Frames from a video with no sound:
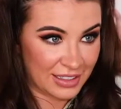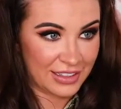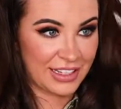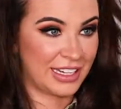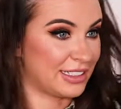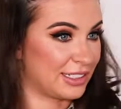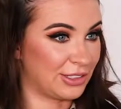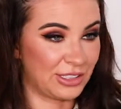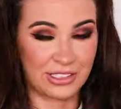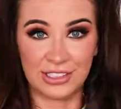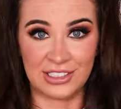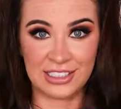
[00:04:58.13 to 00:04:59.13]
Like so.
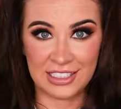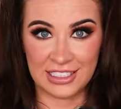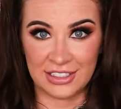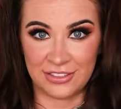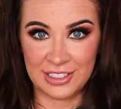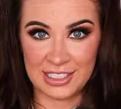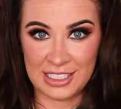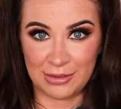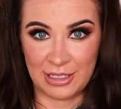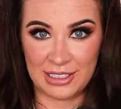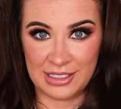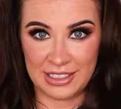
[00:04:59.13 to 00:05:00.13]
So you see the difference? This
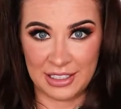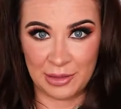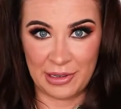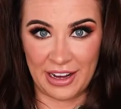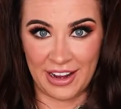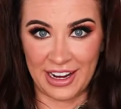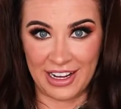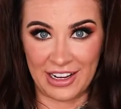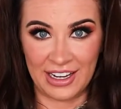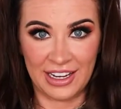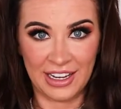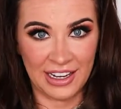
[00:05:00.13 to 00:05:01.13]
one is a little bit
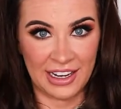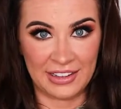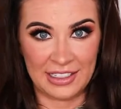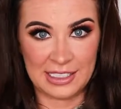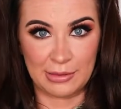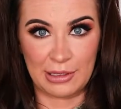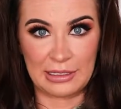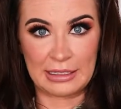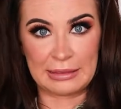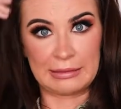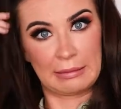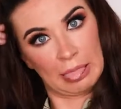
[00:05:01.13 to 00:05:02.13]
higher and this one
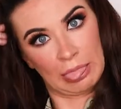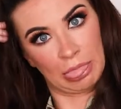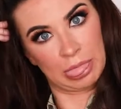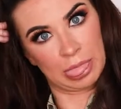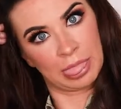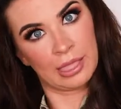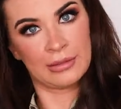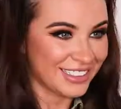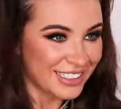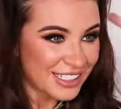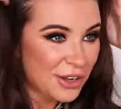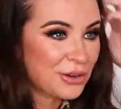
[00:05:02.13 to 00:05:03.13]
can...
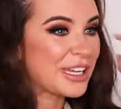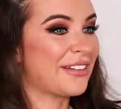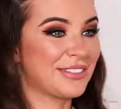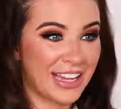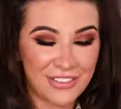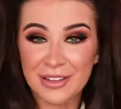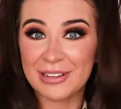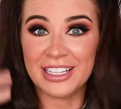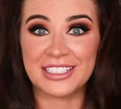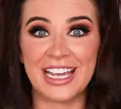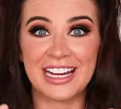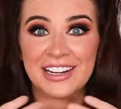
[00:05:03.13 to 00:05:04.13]
So yeah, give them a
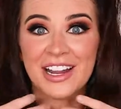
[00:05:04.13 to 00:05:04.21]
little tighten